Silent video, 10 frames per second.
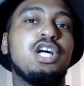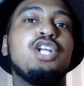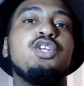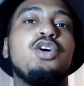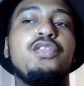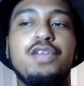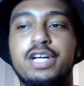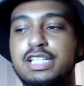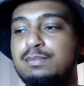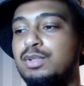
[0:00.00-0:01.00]
and low
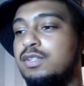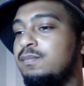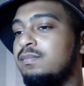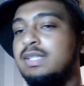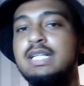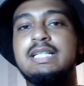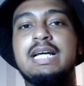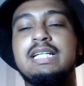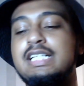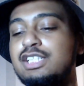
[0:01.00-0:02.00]
30s, but
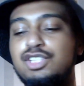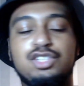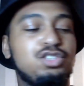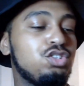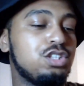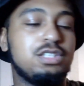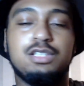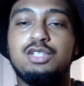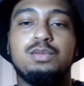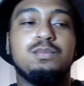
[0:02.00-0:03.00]
it's
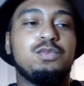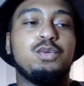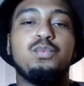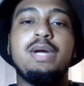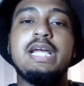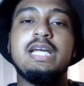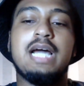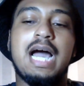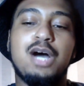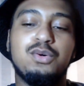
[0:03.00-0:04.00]
just the way
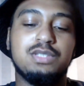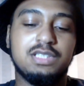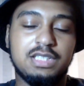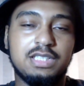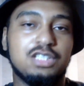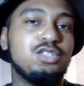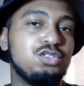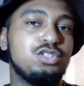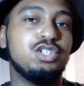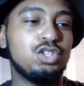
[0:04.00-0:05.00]
houses in this
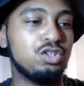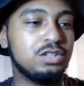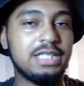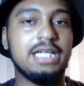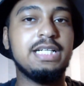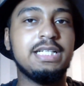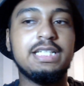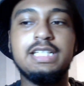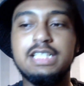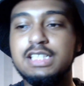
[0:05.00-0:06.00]
country just contain
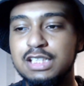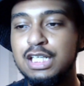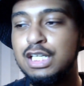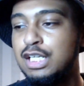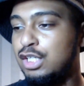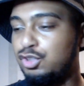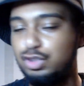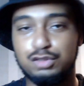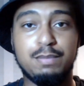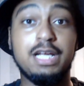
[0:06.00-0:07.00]
heat
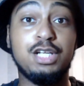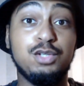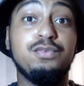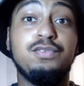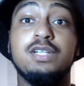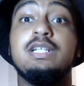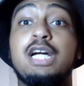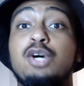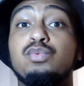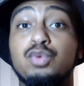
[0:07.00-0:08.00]
just make you feel
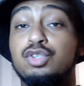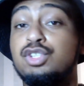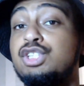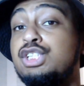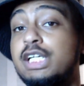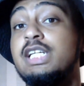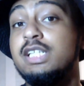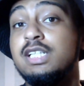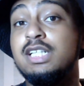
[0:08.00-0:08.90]
like a roast chicken